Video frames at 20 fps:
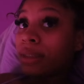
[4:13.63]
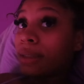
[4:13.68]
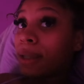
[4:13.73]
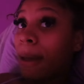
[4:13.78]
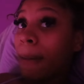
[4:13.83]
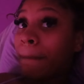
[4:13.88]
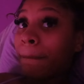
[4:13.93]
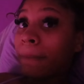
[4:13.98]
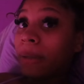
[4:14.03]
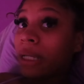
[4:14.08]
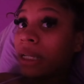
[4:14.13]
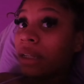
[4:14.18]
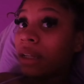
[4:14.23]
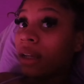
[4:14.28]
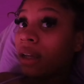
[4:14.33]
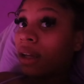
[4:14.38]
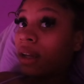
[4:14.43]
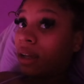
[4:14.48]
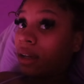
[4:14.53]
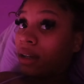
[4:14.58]
So I'm going to be in
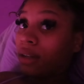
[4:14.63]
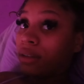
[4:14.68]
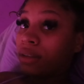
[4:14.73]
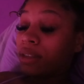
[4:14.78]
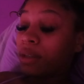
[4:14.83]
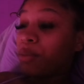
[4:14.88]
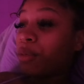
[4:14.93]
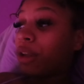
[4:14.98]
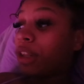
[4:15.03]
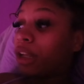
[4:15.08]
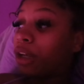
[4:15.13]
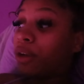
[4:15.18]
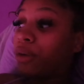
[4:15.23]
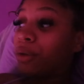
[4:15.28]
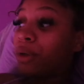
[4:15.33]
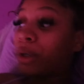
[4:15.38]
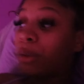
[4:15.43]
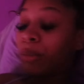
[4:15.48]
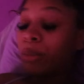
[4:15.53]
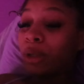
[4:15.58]
the house. I'm probably
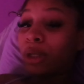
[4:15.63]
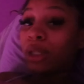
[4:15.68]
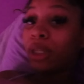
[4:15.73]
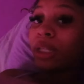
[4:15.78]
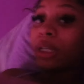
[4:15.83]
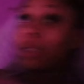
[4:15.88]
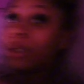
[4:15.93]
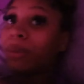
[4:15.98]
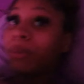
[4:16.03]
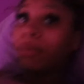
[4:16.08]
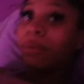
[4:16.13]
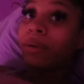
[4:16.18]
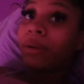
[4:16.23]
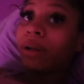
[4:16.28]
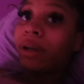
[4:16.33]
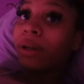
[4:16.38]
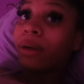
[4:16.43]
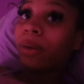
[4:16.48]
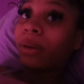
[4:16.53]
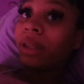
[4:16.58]
going to get me a little
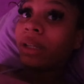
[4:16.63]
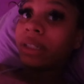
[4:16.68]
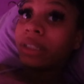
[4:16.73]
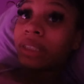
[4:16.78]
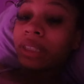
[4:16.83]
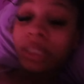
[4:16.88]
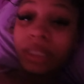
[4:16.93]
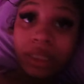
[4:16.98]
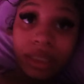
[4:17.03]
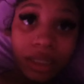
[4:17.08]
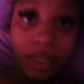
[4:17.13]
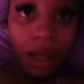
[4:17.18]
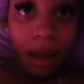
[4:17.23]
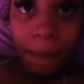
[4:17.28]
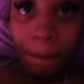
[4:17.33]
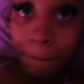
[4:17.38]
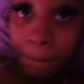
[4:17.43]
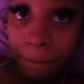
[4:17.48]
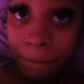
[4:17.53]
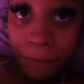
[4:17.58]
bottle or
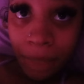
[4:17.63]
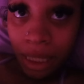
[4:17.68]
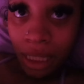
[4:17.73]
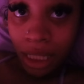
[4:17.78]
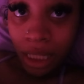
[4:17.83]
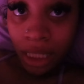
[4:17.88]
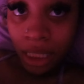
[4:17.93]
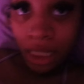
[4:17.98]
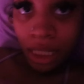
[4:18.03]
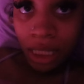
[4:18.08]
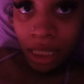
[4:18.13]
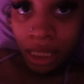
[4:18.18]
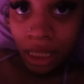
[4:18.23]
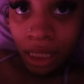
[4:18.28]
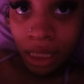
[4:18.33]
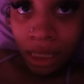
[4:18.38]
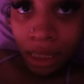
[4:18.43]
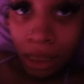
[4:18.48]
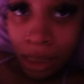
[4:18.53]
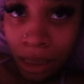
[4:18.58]
something.
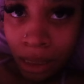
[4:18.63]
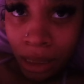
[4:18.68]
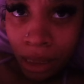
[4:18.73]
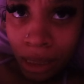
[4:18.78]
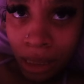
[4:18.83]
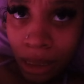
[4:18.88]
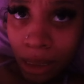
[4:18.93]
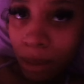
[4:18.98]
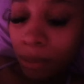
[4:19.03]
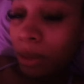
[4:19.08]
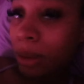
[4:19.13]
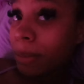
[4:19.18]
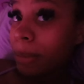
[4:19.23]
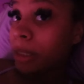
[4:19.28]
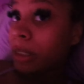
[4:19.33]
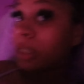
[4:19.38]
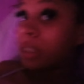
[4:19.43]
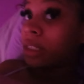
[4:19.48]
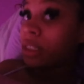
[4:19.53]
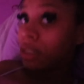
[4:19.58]
I'm gonna
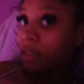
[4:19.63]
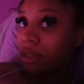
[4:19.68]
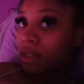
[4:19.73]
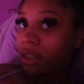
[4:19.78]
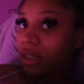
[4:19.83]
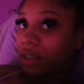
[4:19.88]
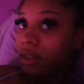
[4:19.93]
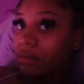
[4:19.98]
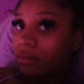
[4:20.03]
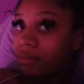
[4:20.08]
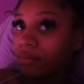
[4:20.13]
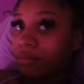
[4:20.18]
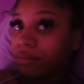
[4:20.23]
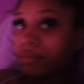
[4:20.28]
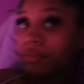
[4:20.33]
be chilling.